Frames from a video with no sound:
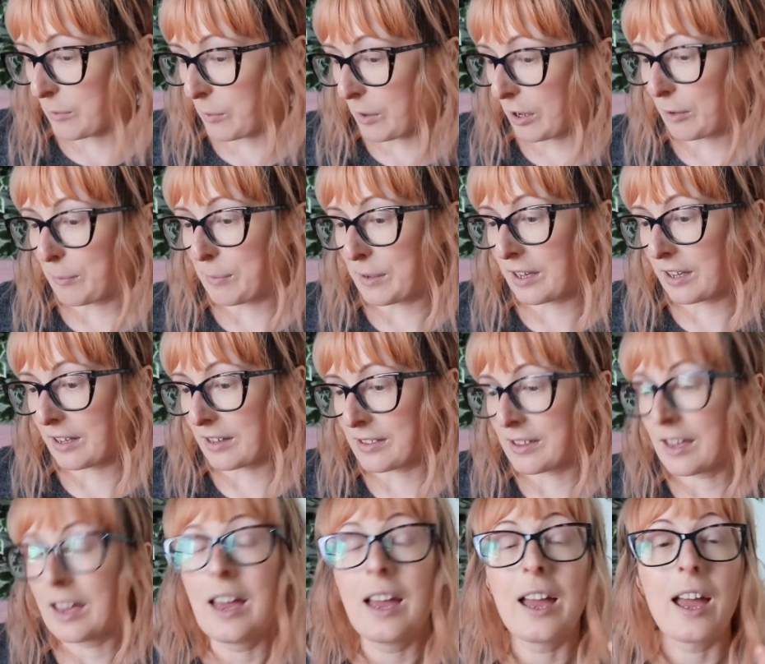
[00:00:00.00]
will,
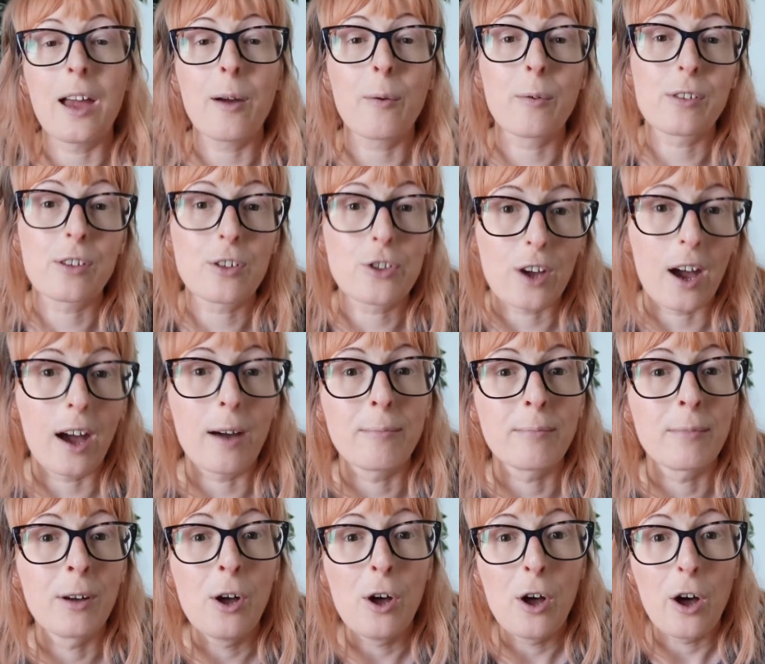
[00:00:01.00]
because it was a
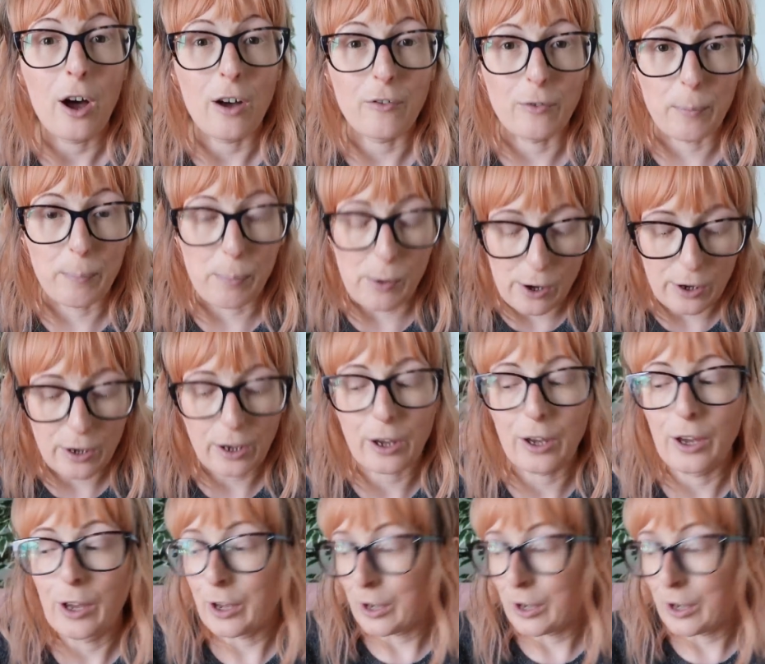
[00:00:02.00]
gem of a book